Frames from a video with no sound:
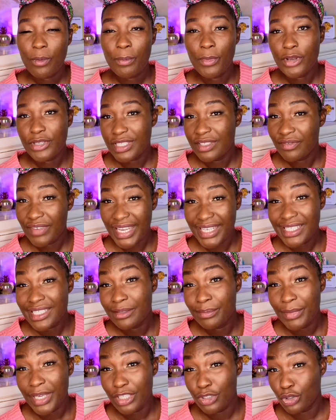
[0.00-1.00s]
what
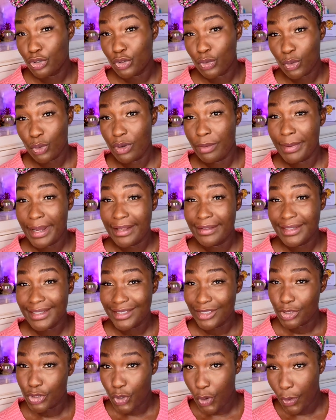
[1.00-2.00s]
motivated me to talk about
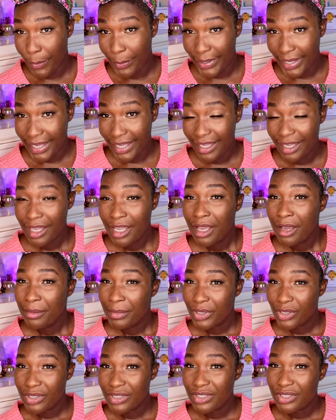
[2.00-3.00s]
this topic,
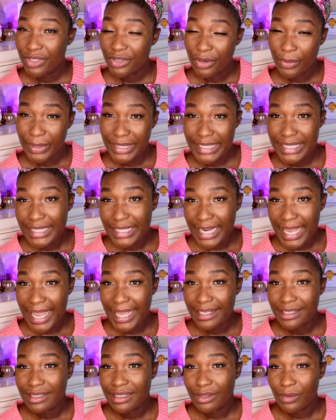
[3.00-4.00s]
because, you know, it didn't
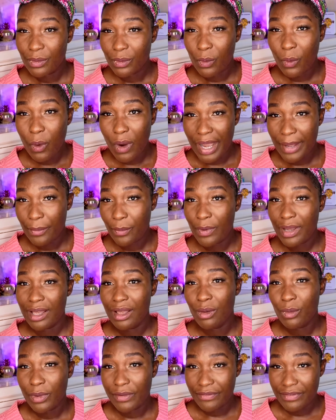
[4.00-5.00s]
end quite
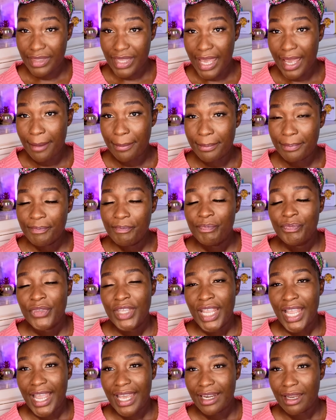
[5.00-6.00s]
well with them.
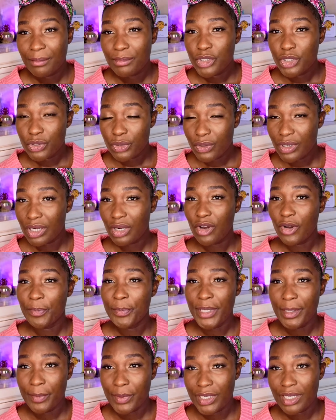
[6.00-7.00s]
And I'm sure a lot
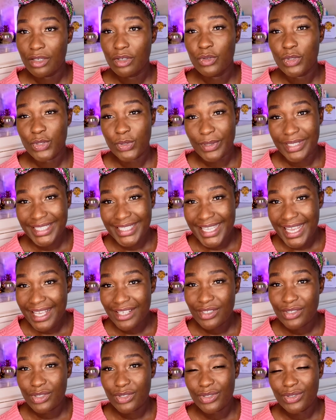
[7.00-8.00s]
of people can also
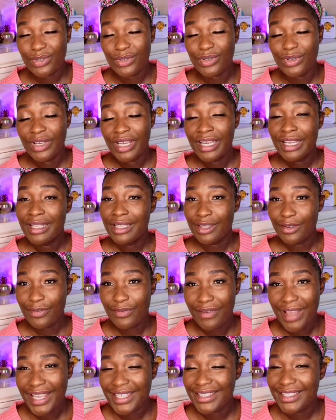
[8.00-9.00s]
attest to the
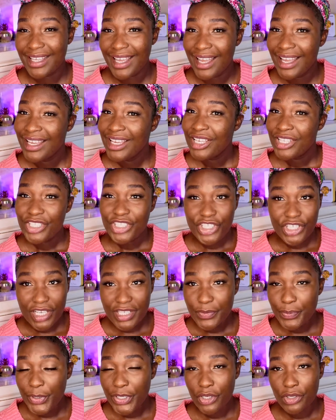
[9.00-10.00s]
fact that
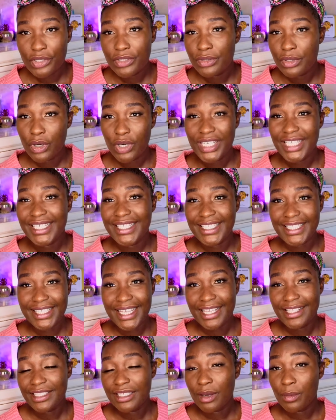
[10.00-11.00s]
just because God has
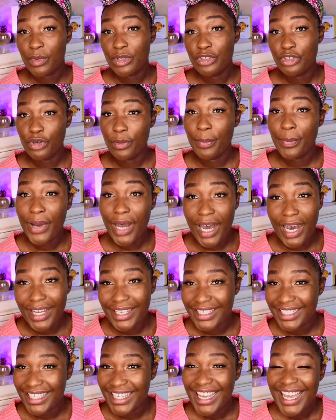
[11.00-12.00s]
said someone's your
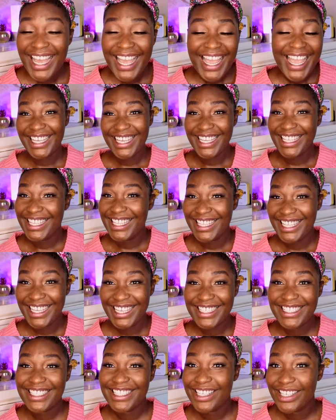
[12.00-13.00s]
partner, it
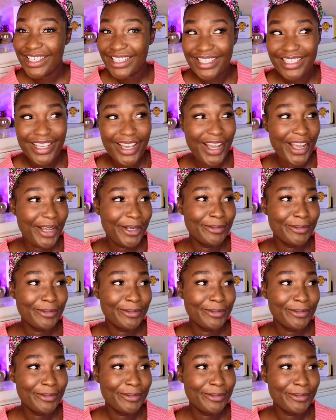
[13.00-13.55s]
isn't,